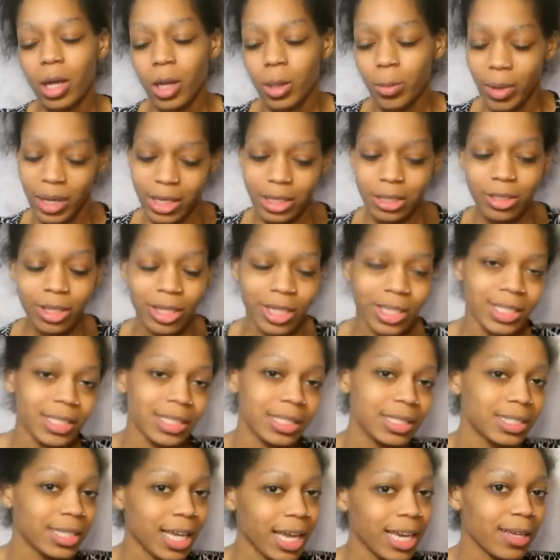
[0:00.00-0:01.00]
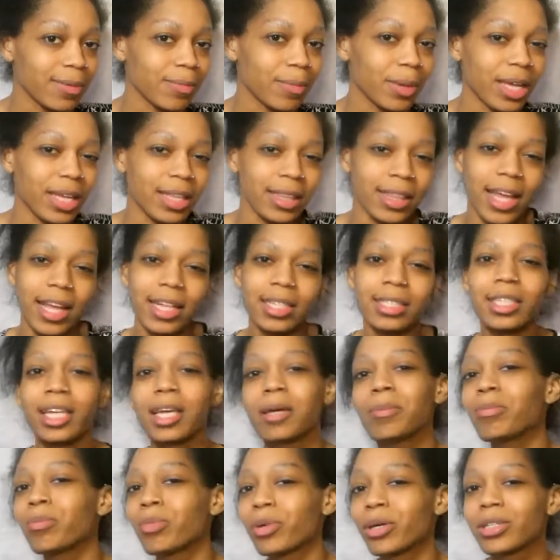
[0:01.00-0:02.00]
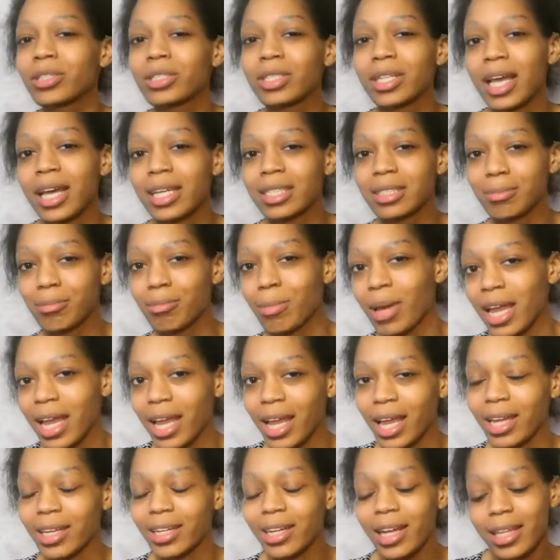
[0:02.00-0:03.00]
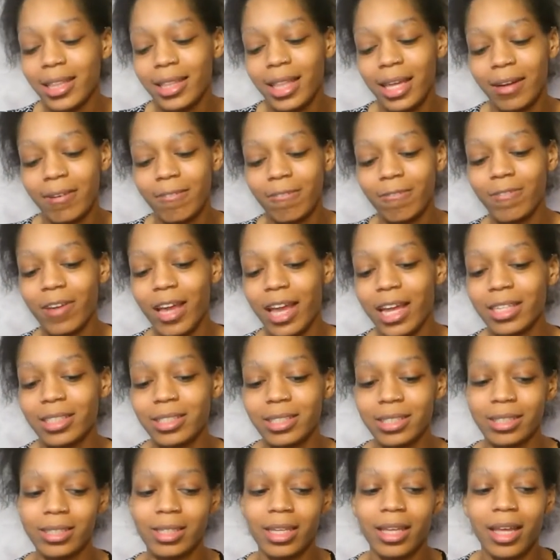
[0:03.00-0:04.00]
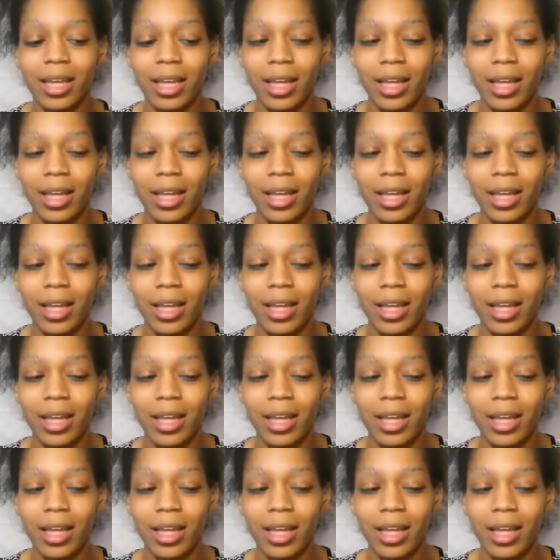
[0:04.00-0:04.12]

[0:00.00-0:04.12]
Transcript: based on a statement that Tim Burton has made that affects